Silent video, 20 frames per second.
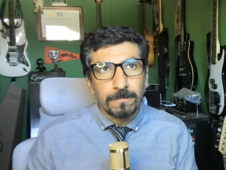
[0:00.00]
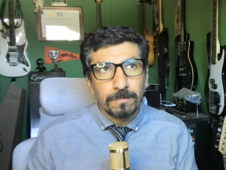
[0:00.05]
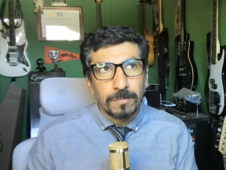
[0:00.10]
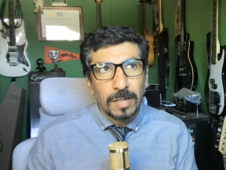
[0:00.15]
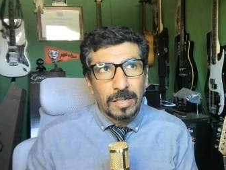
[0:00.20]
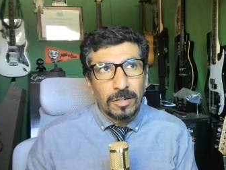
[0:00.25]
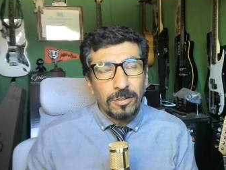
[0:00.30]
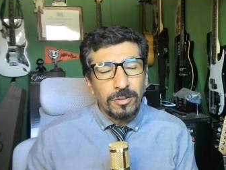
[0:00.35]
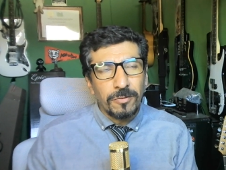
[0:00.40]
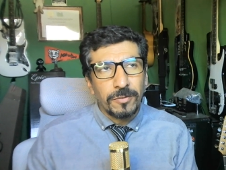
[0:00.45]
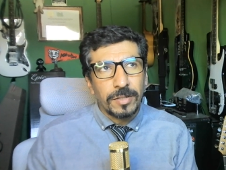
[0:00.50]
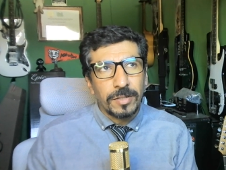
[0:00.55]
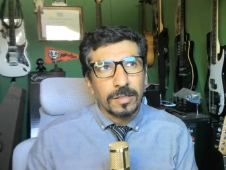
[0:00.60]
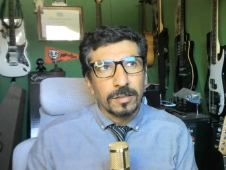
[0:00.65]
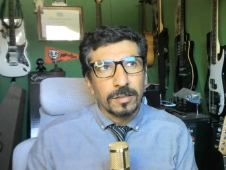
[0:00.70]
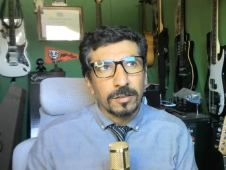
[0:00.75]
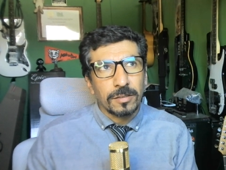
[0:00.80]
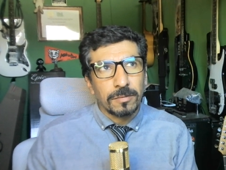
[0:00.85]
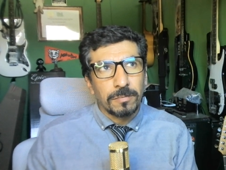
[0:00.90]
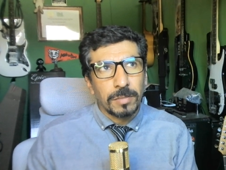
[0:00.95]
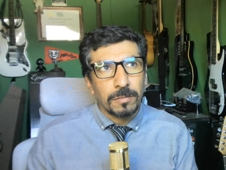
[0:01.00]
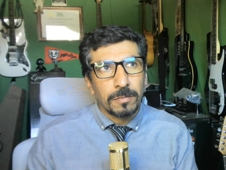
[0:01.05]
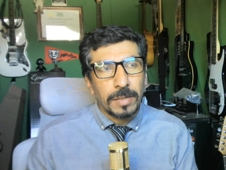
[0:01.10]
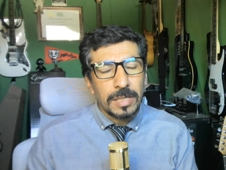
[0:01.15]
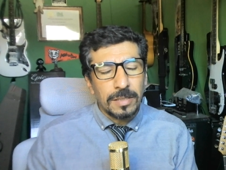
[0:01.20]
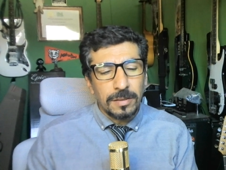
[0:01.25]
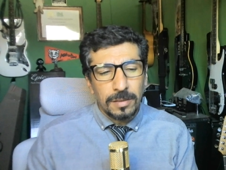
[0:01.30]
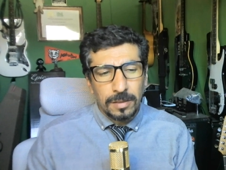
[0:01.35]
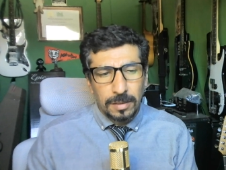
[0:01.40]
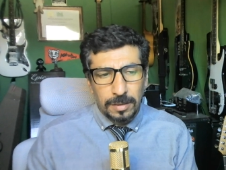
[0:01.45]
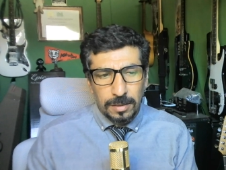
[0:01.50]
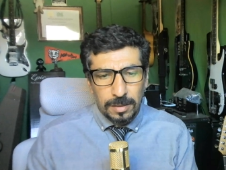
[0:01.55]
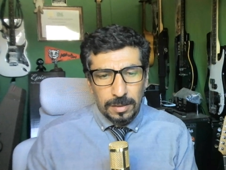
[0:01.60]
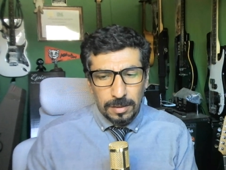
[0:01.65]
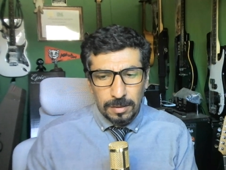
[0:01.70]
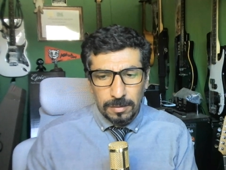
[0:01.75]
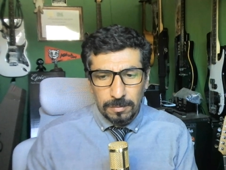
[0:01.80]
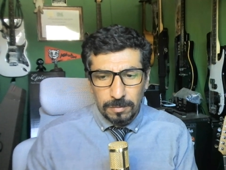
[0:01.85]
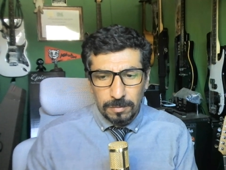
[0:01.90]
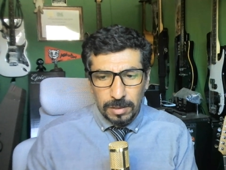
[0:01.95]
A lot of things, but
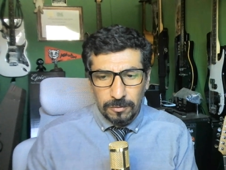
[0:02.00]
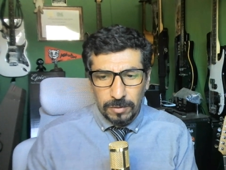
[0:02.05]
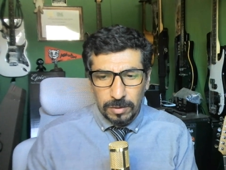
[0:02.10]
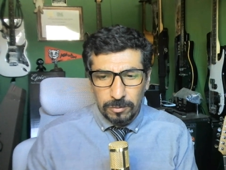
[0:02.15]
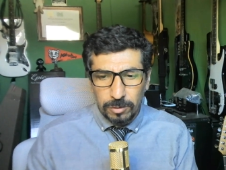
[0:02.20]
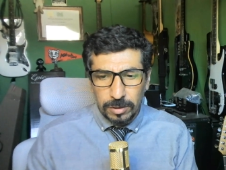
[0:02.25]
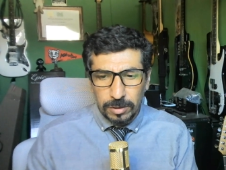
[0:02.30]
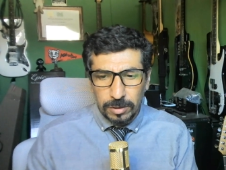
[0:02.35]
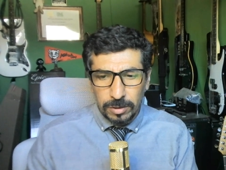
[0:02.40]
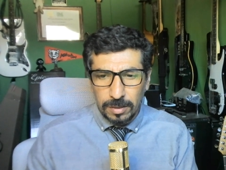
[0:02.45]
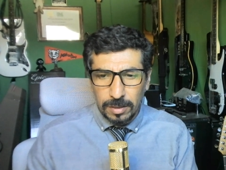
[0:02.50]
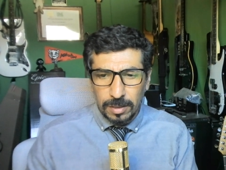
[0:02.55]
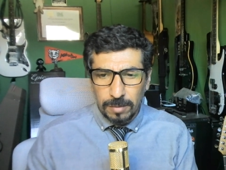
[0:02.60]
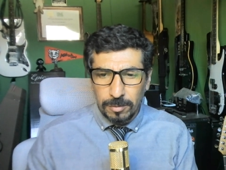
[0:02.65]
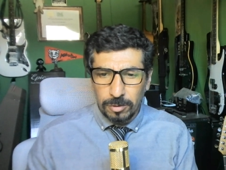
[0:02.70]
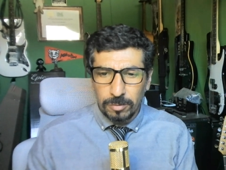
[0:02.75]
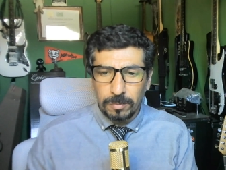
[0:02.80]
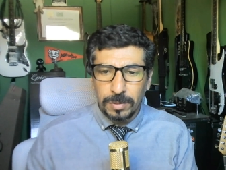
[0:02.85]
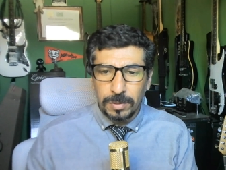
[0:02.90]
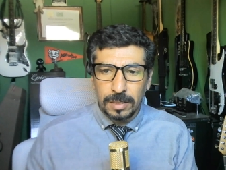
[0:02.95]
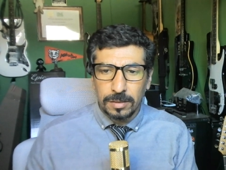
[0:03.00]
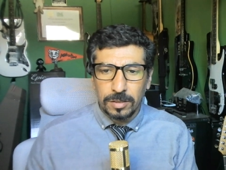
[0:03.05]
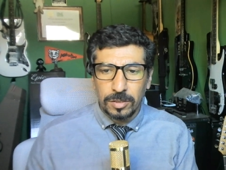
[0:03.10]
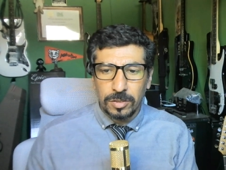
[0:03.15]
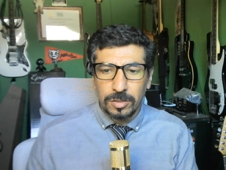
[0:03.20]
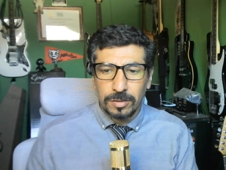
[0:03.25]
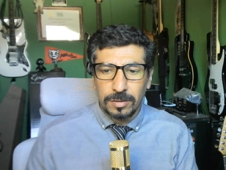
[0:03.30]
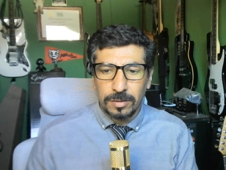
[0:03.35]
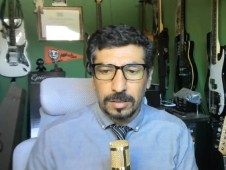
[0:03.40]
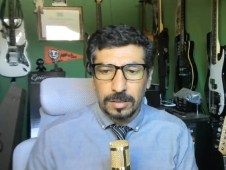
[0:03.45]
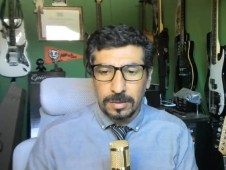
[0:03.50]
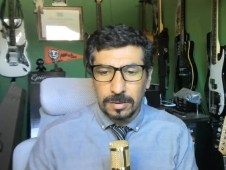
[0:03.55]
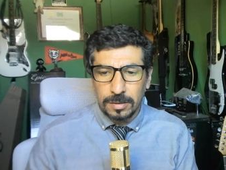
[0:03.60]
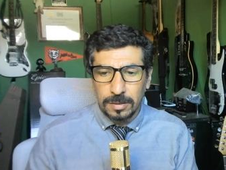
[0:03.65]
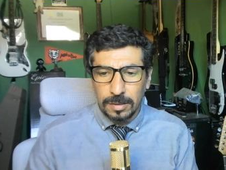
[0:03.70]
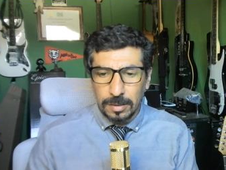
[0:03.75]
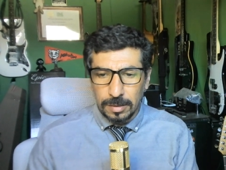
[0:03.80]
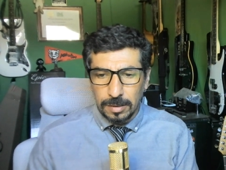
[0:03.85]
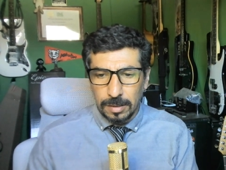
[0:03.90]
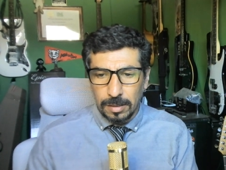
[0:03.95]
basically my favorite thing about being a teacher is
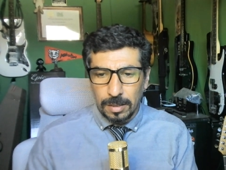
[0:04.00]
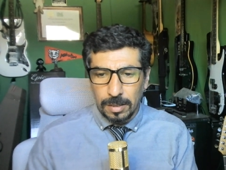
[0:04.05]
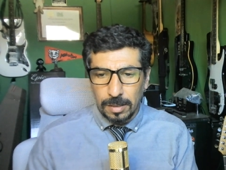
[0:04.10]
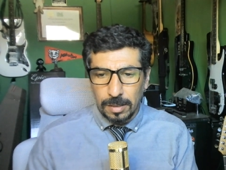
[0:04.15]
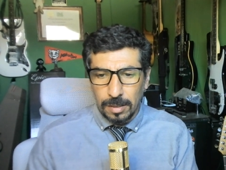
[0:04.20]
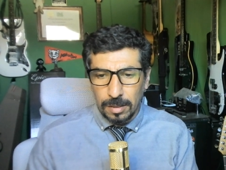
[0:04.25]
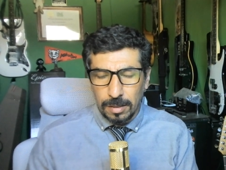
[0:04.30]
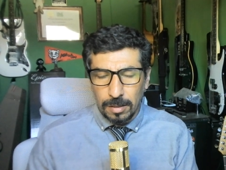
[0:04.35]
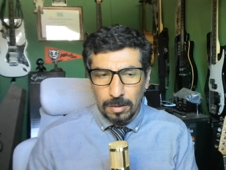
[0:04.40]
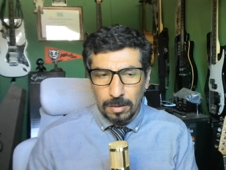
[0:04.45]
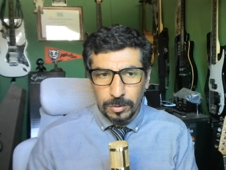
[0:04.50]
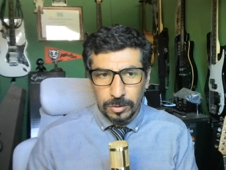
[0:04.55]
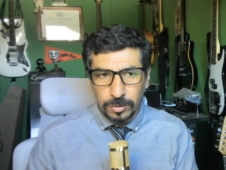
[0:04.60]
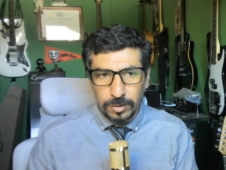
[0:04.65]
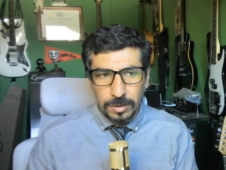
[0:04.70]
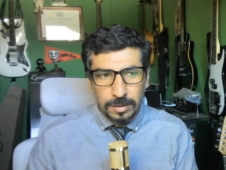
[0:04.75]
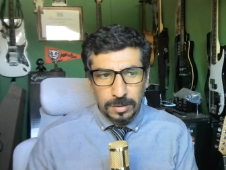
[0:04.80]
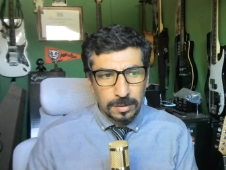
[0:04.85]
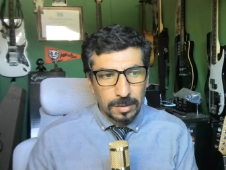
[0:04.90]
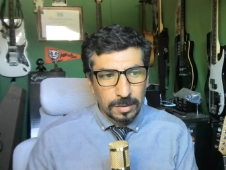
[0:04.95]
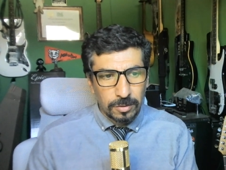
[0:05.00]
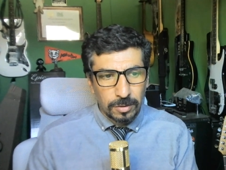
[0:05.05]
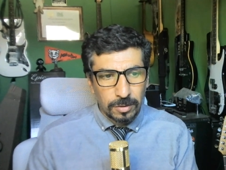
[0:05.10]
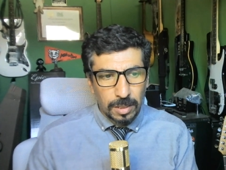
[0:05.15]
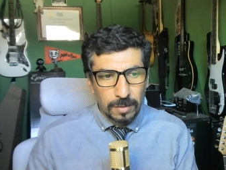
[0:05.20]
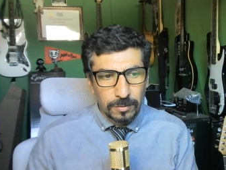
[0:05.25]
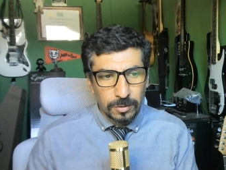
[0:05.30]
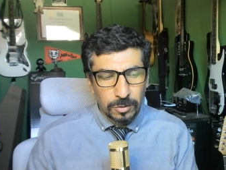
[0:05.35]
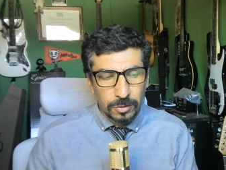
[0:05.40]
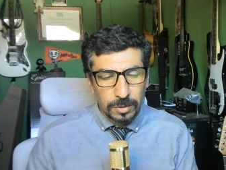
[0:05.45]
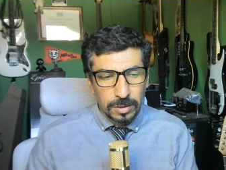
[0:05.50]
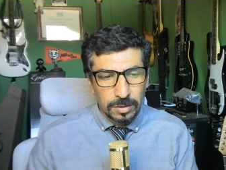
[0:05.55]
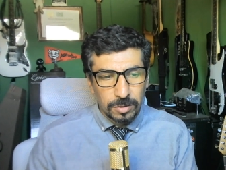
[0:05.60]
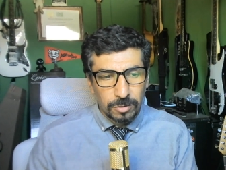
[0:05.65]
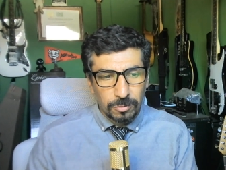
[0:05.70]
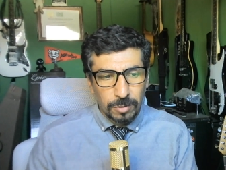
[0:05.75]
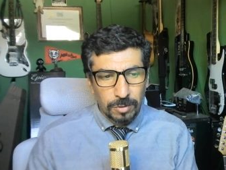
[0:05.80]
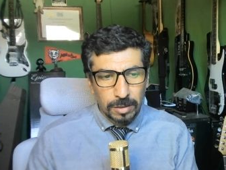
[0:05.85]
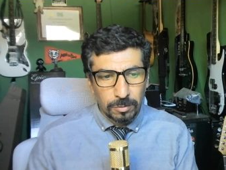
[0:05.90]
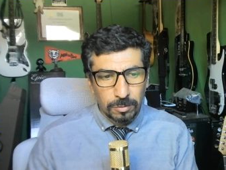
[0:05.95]
the opportunity that you have to
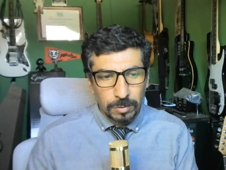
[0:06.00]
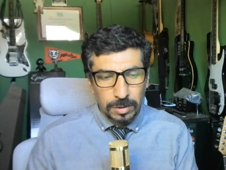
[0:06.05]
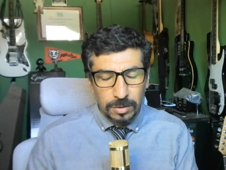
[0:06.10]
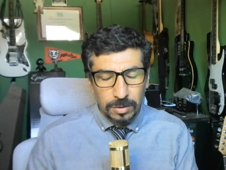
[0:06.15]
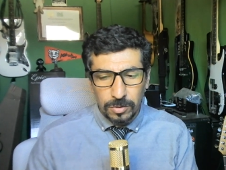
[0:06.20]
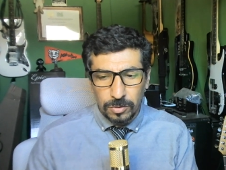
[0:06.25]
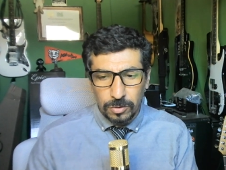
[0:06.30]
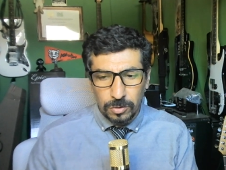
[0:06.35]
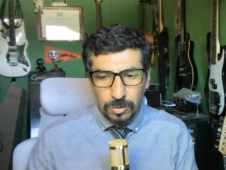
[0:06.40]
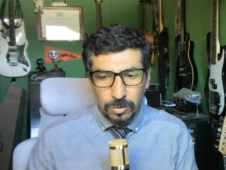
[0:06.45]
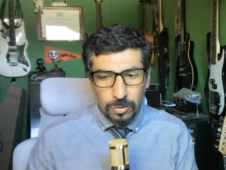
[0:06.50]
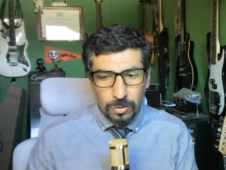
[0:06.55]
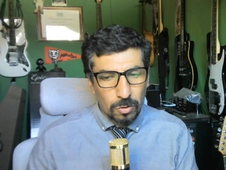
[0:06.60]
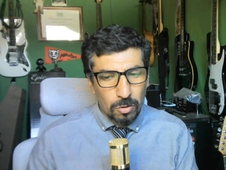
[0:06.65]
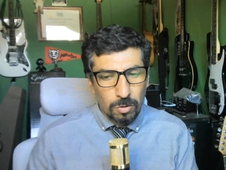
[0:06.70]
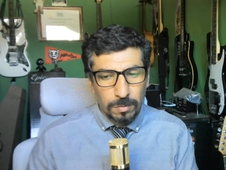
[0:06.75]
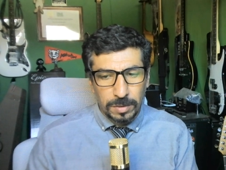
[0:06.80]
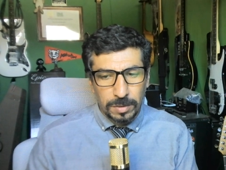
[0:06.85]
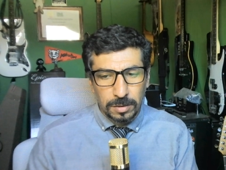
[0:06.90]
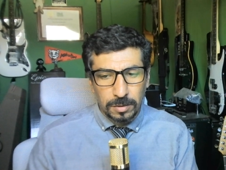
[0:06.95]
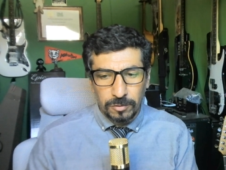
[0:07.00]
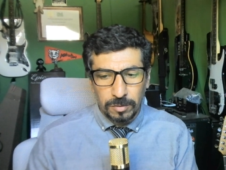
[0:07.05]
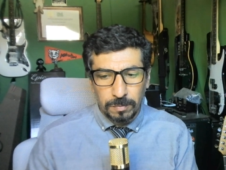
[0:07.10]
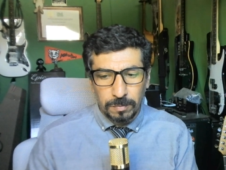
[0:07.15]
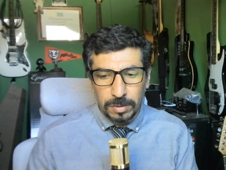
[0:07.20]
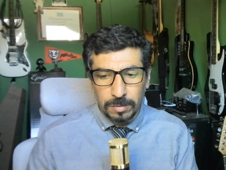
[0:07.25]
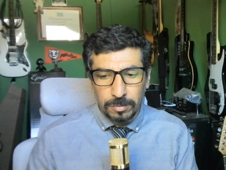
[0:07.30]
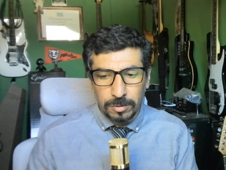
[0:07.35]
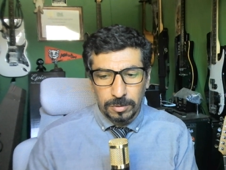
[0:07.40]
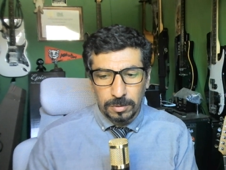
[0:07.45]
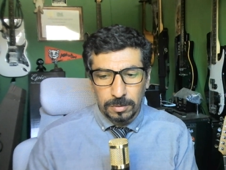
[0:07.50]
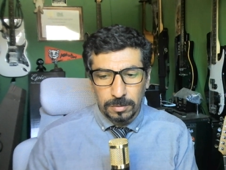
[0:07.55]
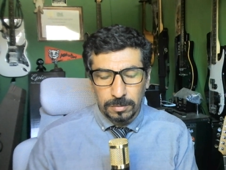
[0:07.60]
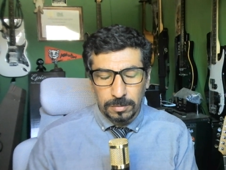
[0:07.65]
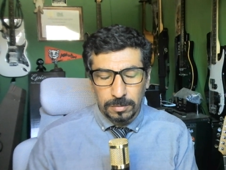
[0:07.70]
interact with so many different people